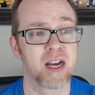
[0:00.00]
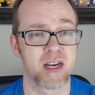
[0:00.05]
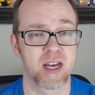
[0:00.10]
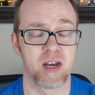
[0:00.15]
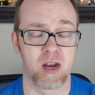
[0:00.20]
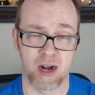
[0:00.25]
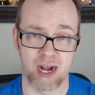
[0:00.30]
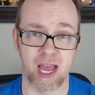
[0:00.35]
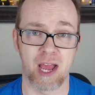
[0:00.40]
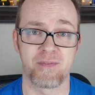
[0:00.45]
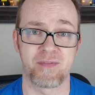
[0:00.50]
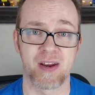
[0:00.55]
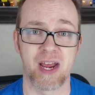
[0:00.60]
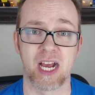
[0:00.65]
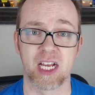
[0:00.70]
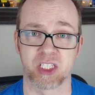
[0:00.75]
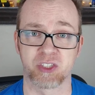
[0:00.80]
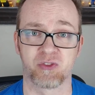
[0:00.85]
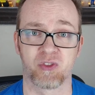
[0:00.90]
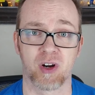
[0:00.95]
to not have to
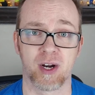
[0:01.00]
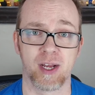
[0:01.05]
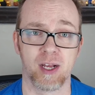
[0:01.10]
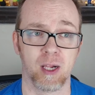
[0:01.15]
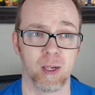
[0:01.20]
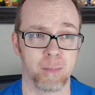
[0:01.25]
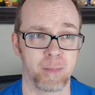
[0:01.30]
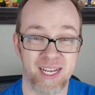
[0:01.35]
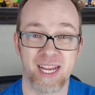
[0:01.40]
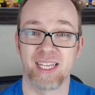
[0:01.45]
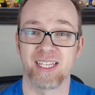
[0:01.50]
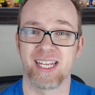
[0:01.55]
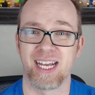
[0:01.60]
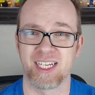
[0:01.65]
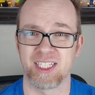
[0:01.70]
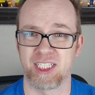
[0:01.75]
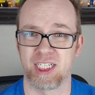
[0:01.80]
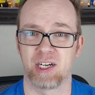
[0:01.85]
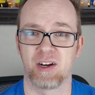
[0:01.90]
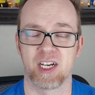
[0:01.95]
ask for help. But again,
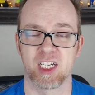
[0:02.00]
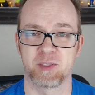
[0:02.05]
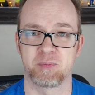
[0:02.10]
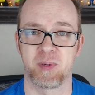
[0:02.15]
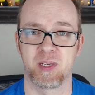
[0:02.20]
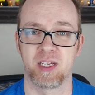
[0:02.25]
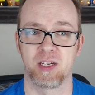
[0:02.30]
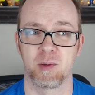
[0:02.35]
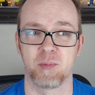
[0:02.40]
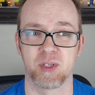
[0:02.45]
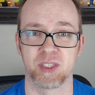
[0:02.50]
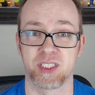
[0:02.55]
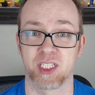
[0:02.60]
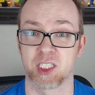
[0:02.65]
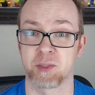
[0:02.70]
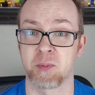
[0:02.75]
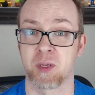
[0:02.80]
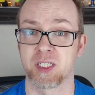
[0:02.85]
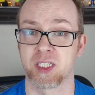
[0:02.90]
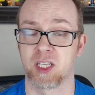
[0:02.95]
last year I spent almost
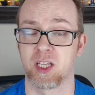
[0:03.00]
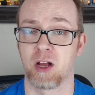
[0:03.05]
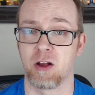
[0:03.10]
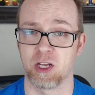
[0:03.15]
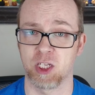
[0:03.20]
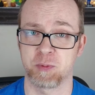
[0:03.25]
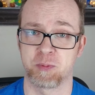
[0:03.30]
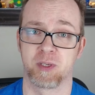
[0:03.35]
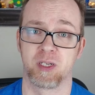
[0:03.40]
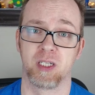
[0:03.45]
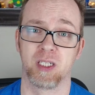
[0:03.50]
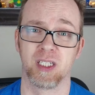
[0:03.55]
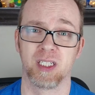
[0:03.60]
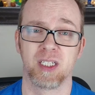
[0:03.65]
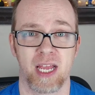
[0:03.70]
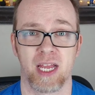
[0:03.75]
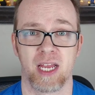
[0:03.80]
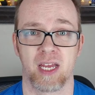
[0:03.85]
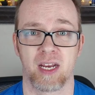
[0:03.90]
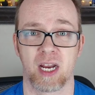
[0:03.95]
6 months in the hospital
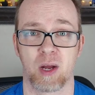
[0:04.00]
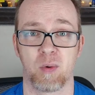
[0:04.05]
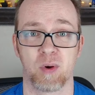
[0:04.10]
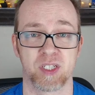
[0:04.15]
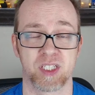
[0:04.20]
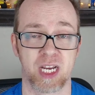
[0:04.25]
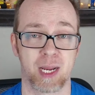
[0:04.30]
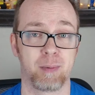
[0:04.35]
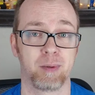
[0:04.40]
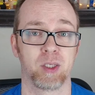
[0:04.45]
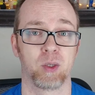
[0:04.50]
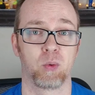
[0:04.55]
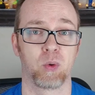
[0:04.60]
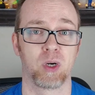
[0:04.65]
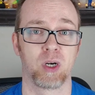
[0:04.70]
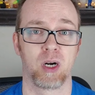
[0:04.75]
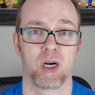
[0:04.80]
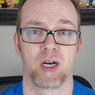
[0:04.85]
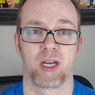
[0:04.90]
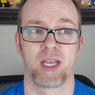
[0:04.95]
and I wasn't able to
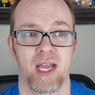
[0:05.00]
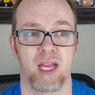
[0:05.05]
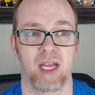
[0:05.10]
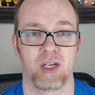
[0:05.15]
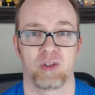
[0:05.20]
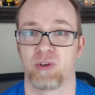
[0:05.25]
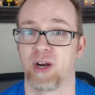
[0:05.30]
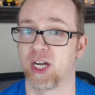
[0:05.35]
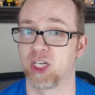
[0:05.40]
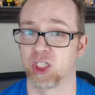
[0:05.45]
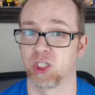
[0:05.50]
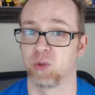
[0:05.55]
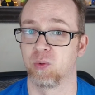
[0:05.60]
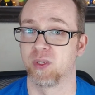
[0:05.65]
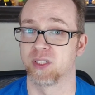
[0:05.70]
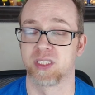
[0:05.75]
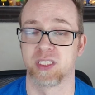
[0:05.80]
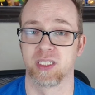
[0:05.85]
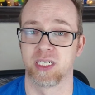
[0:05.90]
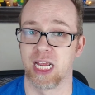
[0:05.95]
work, and Rachel
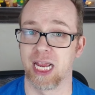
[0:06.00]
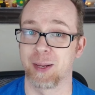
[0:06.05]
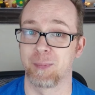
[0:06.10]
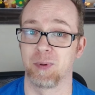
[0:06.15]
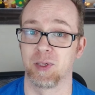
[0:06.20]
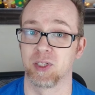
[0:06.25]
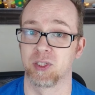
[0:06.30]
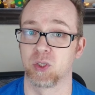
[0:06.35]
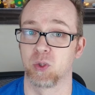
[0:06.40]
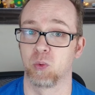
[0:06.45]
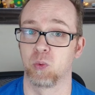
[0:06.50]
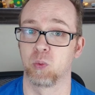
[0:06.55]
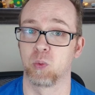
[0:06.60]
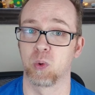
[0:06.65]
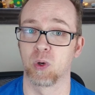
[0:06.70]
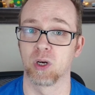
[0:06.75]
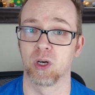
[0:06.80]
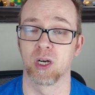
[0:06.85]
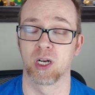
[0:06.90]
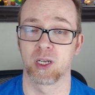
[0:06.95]
wasn't able to
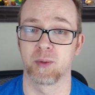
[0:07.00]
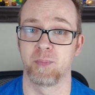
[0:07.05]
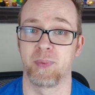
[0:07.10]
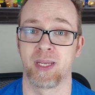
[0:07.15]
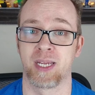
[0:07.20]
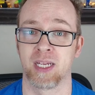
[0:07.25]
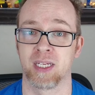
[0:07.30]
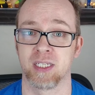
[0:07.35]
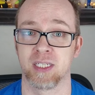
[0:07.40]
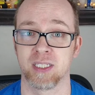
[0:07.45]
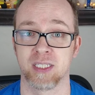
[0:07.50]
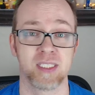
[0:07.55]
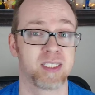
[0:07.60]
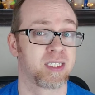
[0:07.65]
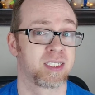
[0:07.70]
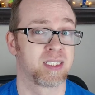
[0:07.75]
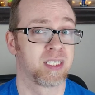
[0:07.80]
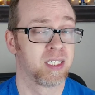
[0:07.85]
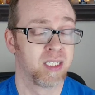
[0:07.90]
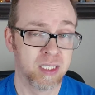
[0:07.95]
work
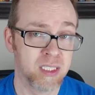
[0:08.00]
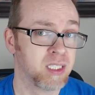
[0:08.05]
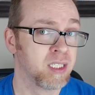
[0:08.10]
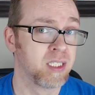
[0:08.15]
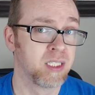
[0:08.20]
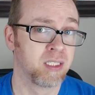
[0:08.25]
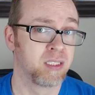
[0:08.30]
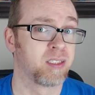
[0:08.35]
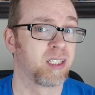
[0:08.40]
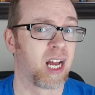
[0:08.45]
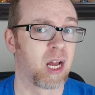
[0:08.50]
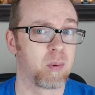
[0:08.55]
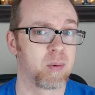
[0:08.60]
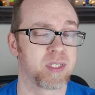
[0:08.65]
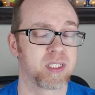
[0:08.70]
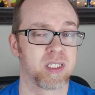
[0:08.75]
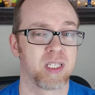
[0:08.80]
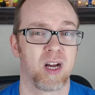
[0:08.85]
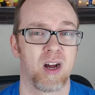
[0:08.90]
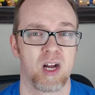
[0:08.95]
because I
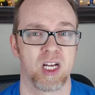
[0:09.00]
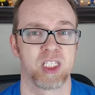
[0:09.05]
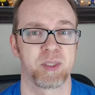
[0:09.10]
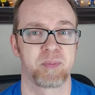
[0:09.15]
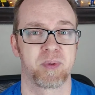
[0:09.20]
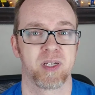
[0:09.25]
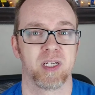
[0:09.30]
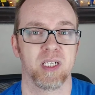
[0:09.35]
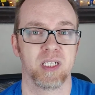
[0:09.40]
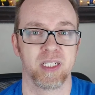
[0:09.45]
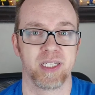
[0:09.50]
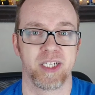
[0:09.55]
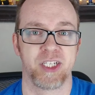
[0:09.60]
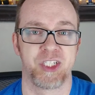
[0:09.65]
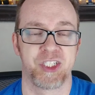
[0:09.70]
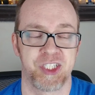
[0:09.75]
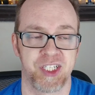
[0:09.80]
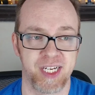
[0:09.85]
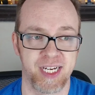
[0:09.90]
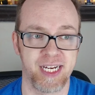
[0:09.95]
was in the hospital, and
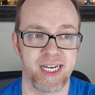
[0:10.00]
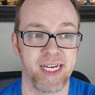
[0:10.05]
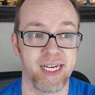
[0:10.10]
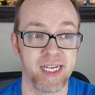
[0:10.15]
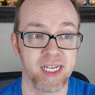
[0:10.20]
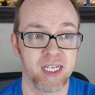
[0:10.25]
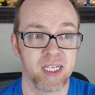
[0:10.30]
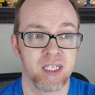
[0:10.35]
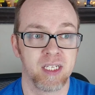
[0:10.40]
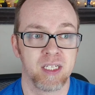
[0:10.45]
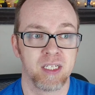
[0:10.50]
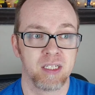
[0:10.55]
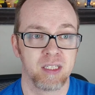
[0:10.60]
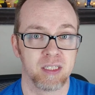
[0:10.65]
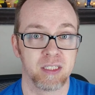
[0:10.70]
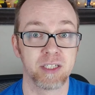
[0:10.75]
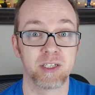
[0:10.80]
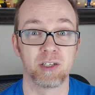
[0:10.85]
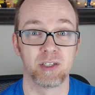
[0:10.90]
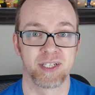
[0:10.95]
she
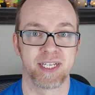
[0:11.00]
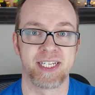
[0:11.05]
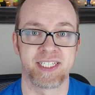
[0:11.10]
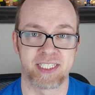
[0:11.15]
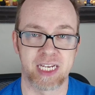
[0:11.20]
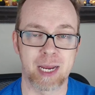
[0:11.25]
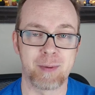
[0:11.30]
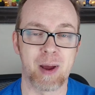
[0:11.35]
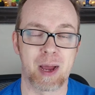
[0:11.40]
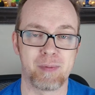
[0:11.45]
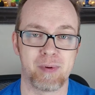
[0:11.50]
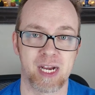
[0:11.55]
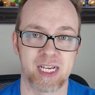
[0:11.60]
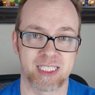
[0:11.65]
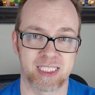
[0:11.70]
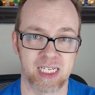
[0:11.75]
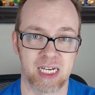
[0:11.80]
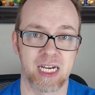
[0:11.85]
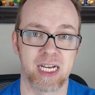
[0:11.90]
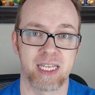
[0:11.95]
literally stayed by my
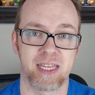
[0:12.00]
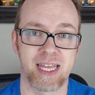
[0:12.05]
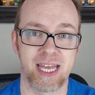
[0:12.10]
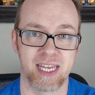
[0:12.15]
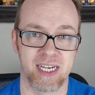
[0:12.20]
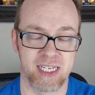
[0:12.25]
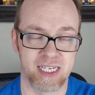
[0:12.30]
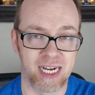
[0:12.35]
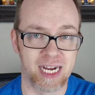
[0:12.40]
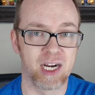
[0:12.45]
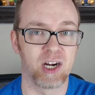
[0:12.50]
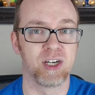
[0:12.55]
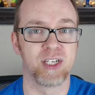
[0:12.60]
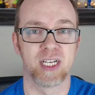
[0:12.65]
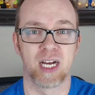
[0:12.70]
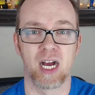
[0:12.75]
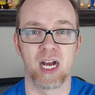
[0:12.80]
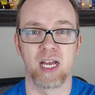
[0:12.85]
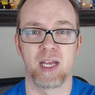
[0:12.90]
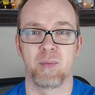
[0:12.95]
side that entire
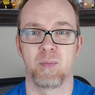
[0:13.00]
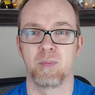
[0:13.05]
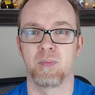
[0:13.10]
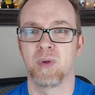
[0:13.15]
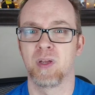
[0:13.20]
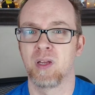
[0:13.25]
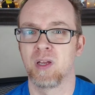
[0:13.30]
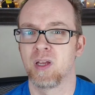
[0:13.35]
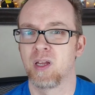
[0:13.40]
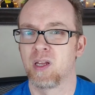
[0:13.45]
time,